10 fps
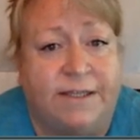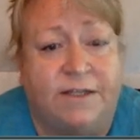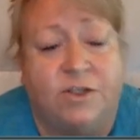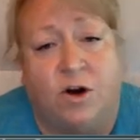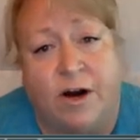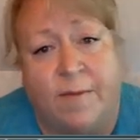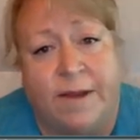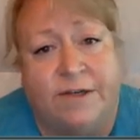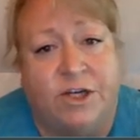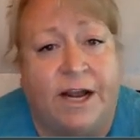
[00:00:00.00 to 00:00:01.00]
that the startup
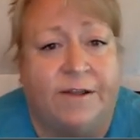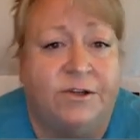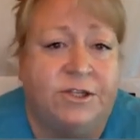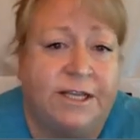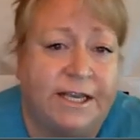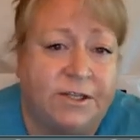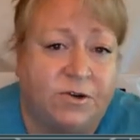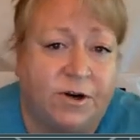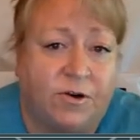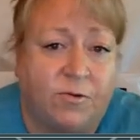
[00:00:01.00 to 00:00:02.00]
had challenged the kids'
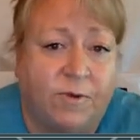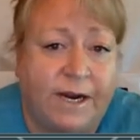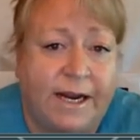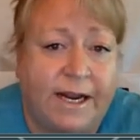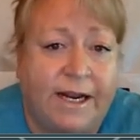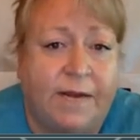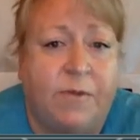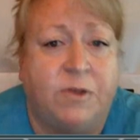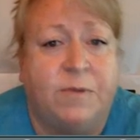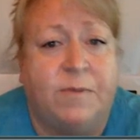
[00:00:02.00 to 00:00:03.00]
critical reading, and
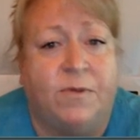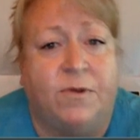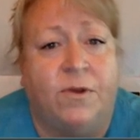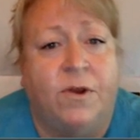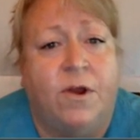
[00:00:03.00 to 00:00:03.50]
most people